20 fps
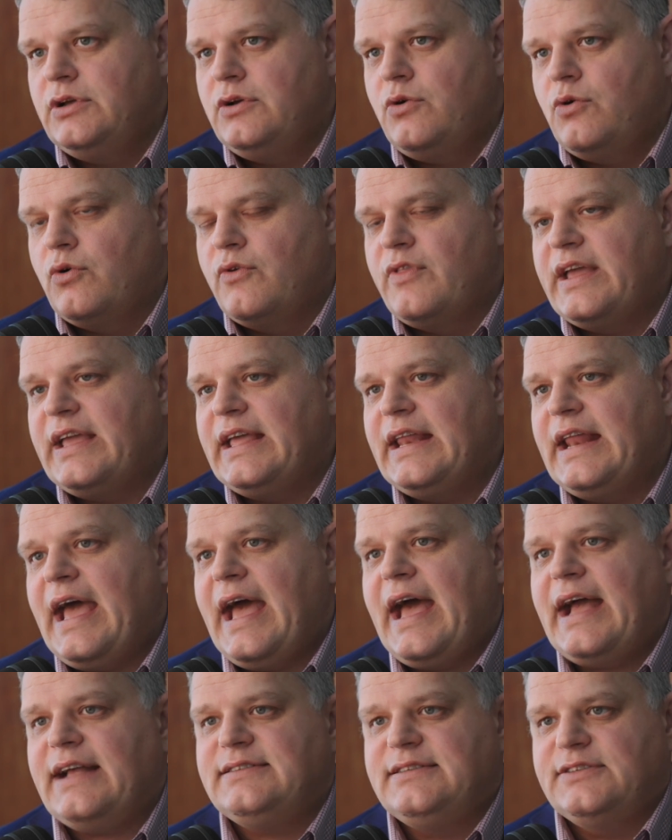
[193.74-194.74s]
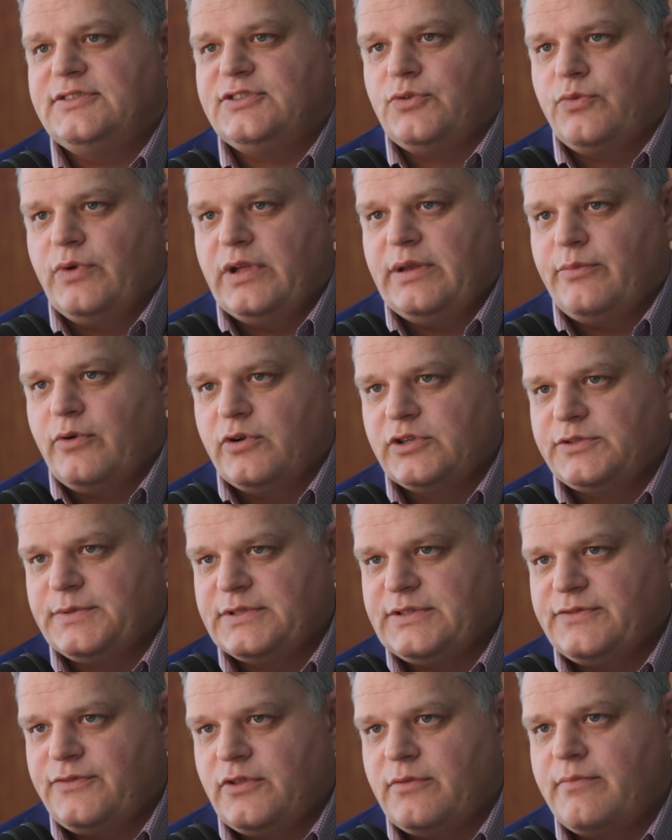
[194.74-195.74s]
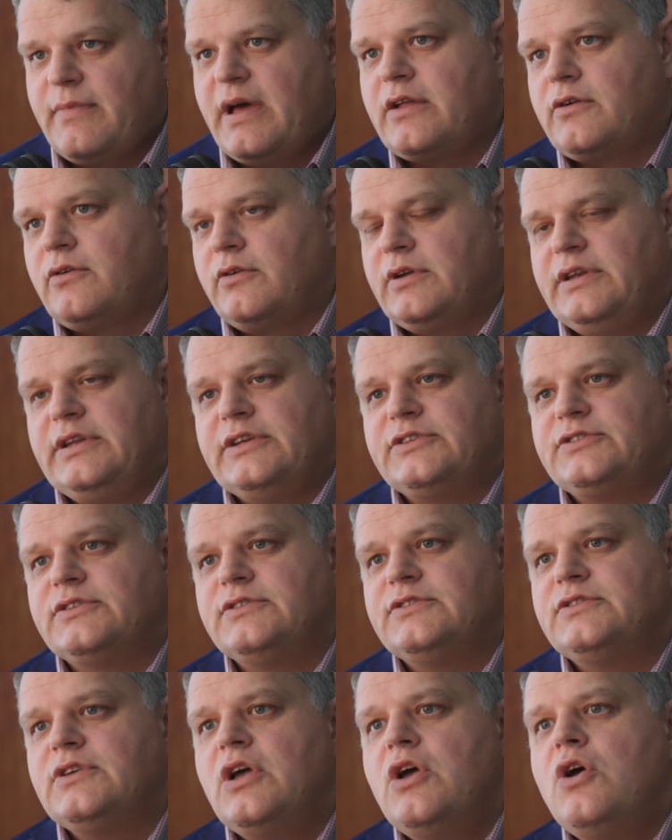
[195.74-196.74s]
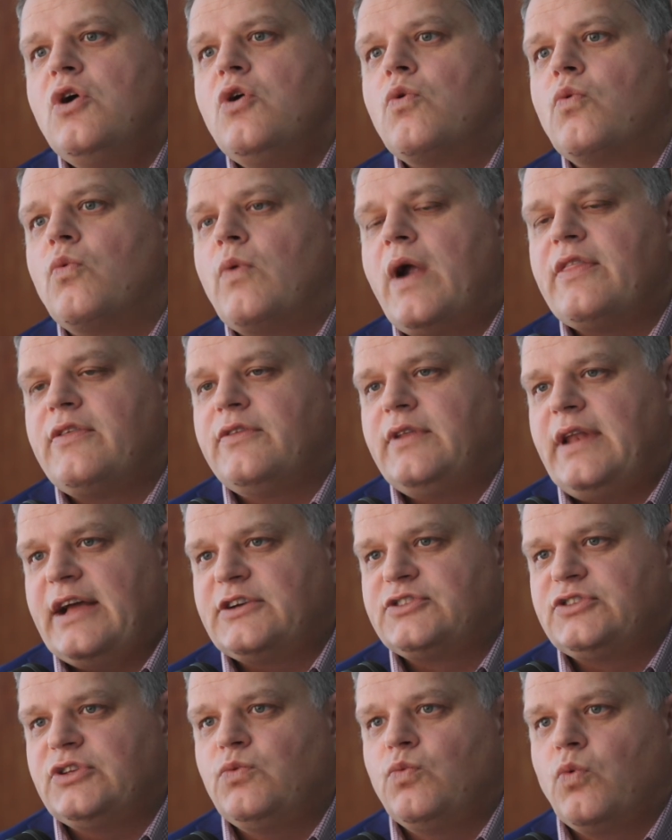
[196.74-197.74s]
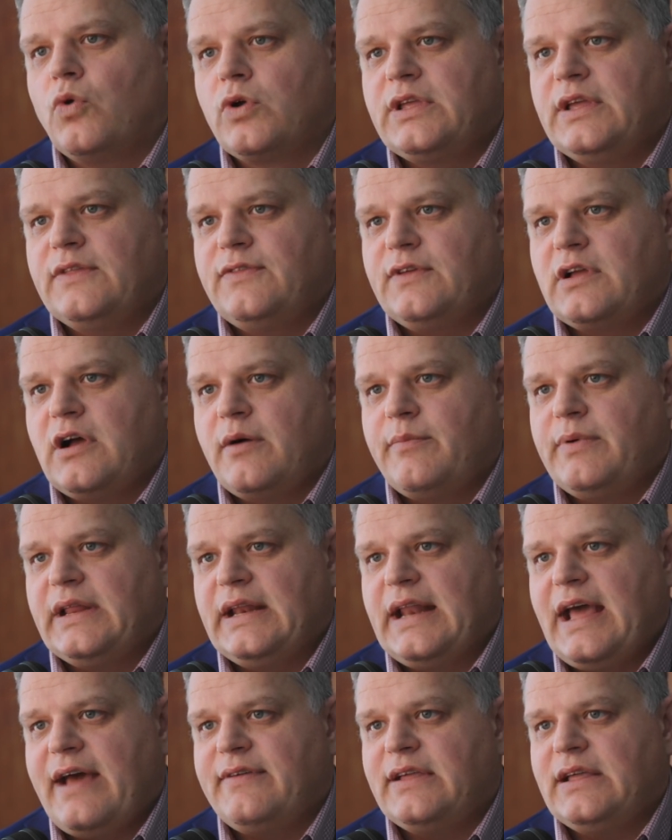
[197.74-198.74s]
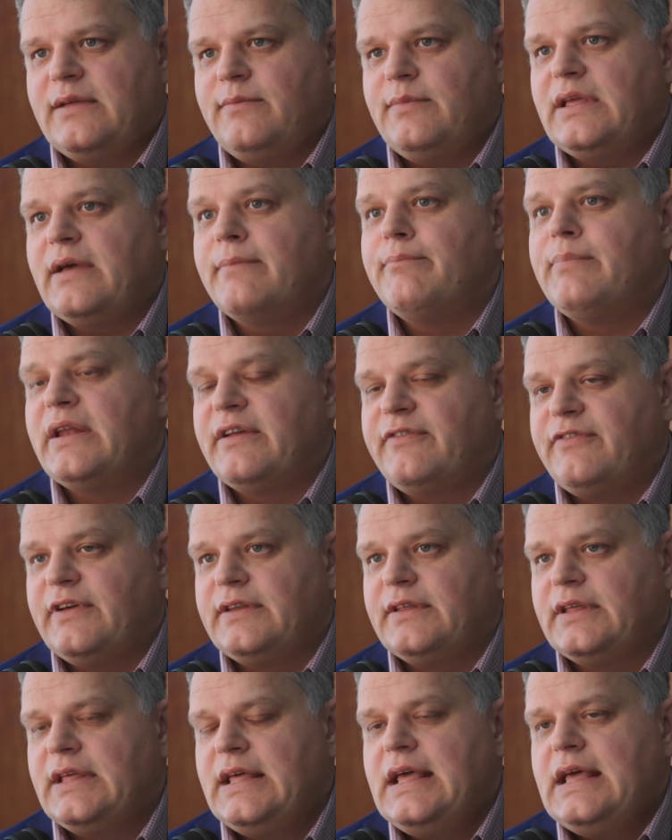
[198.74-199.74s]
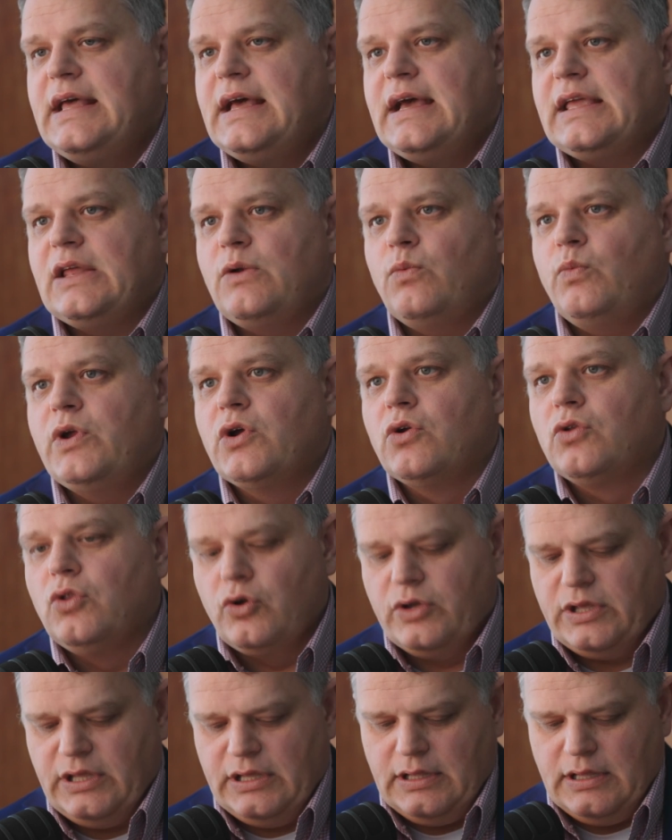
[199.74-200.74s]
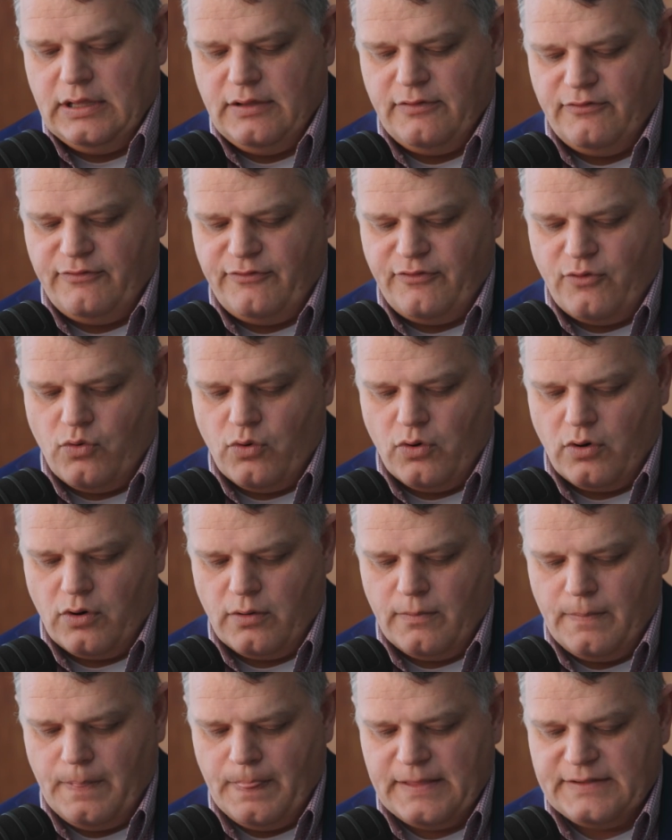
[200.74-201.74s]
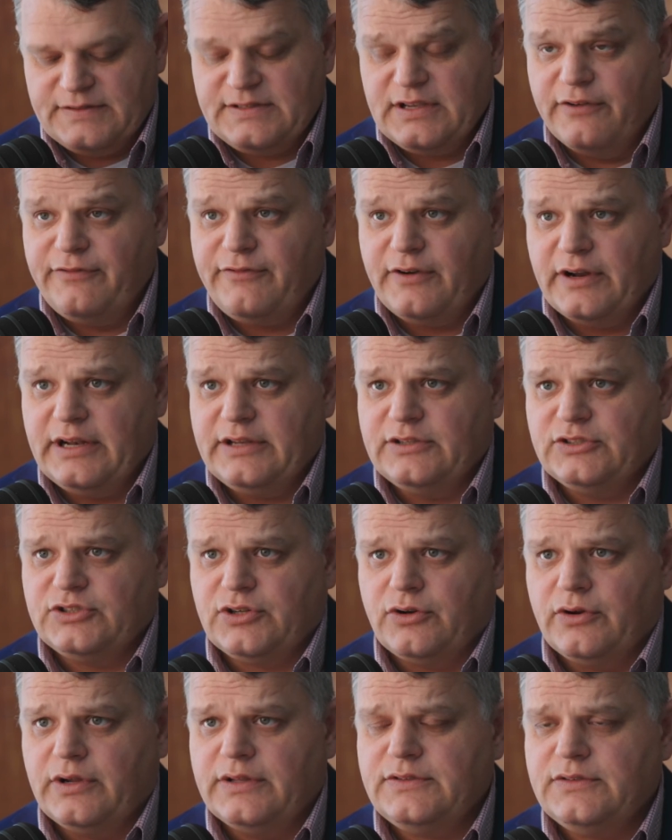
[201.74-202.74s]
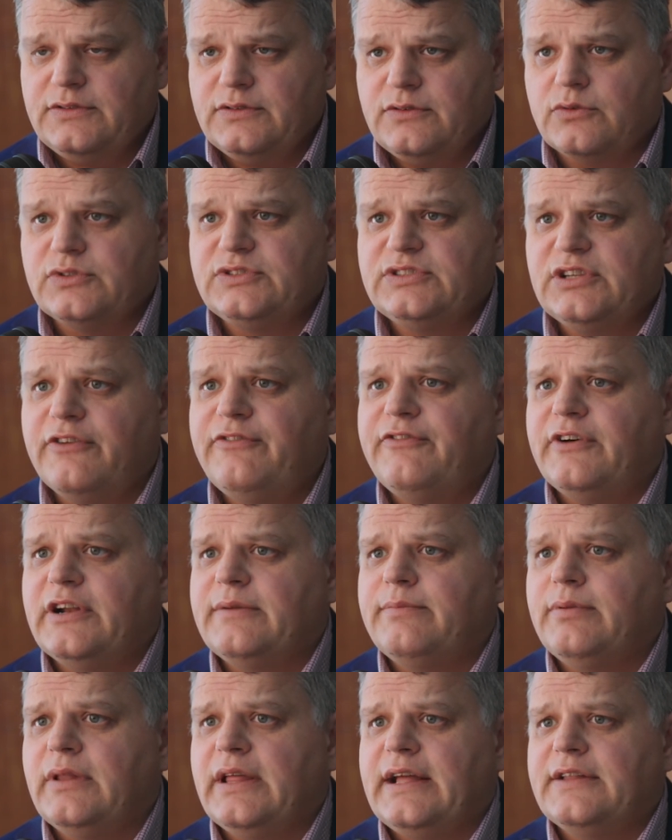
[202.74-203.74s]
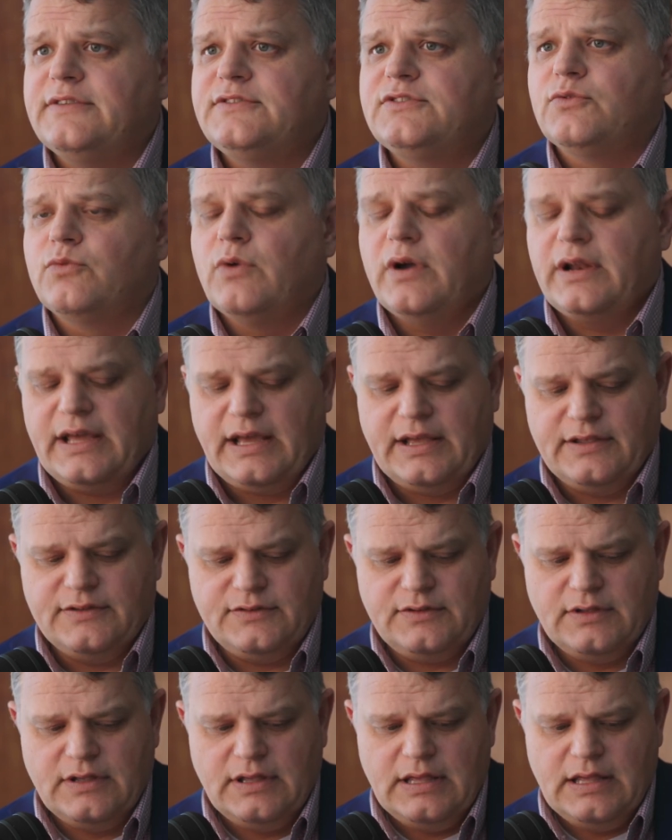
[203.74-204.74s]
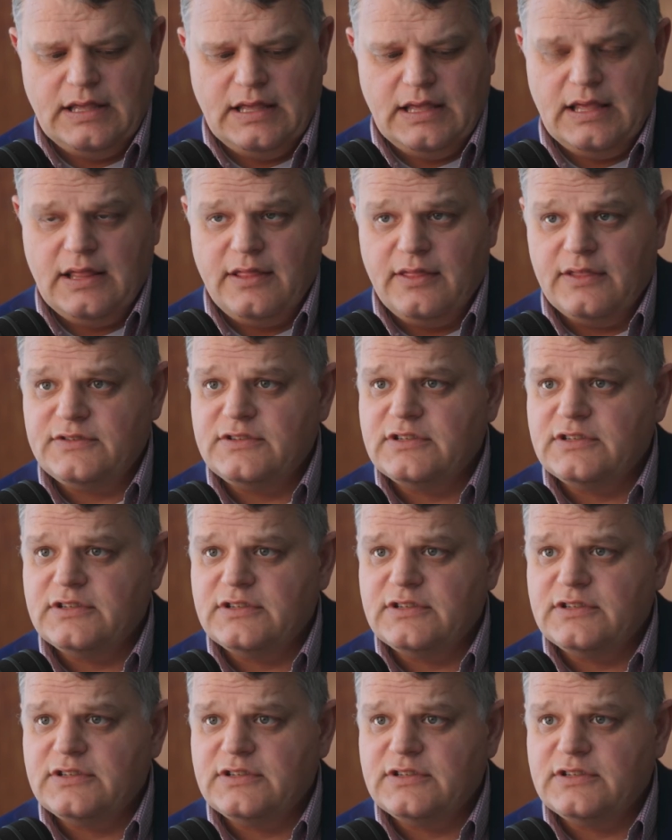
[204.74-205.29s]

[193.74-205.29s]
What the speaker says: or they get access to reimbursements for their medical conditions rather than actually working at the company and having it be a benefit. Again, we are looking for self-funded insurance or self-funded plans to run as this